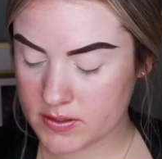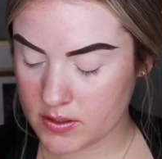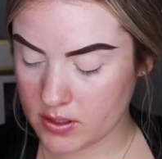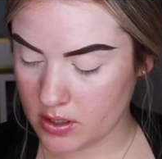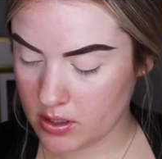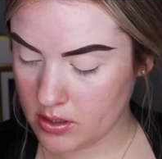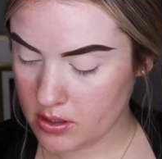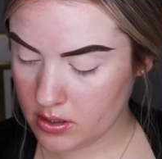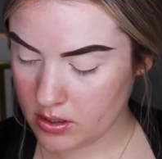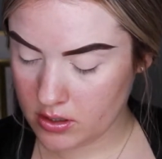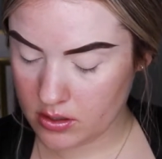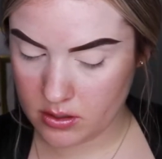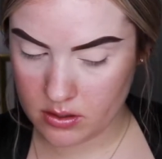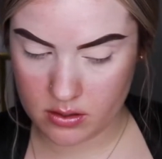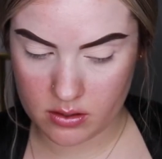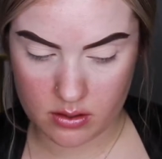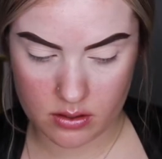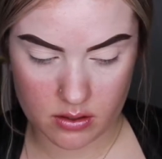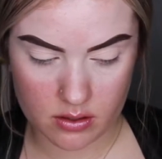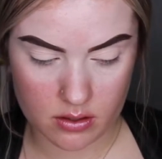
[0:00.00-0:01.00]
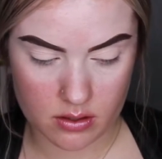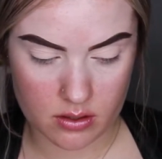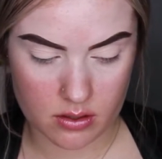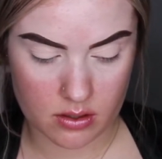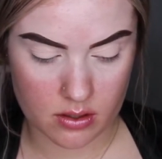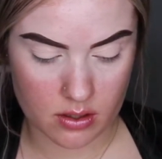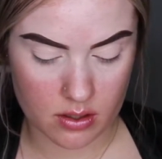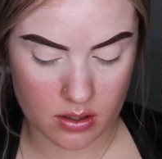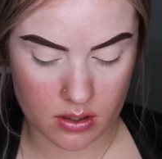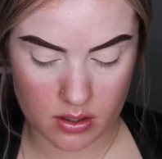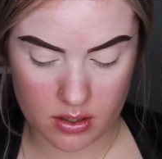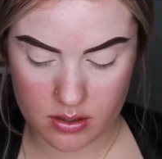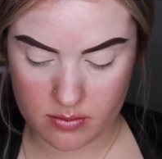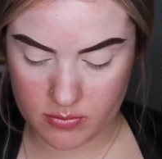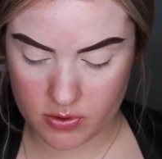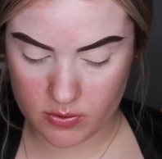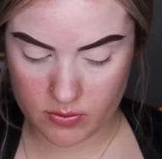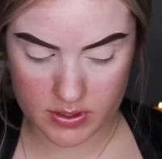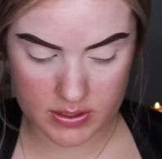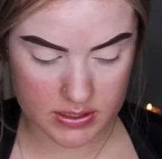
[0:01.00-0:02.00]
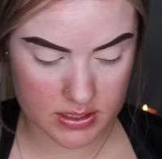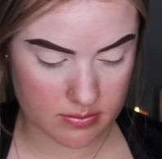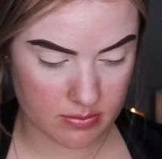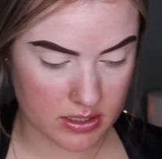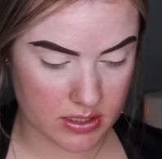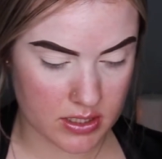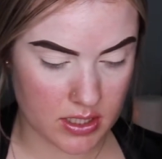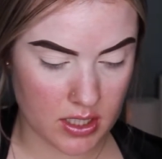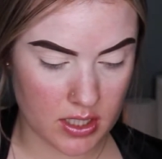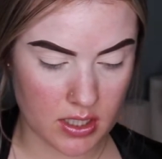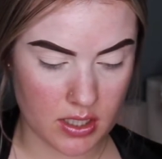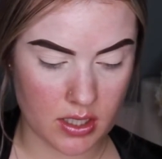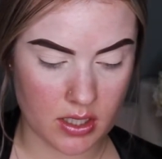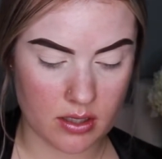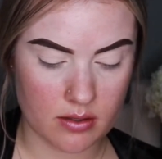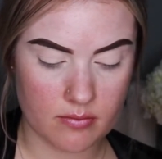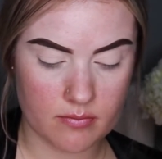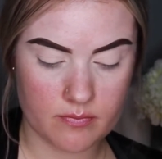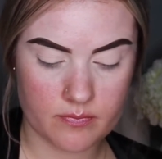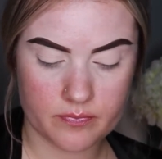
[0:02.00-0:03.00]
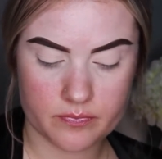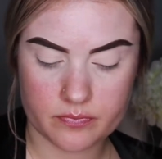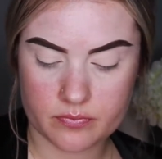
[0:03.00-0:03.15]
look, I am going to be taking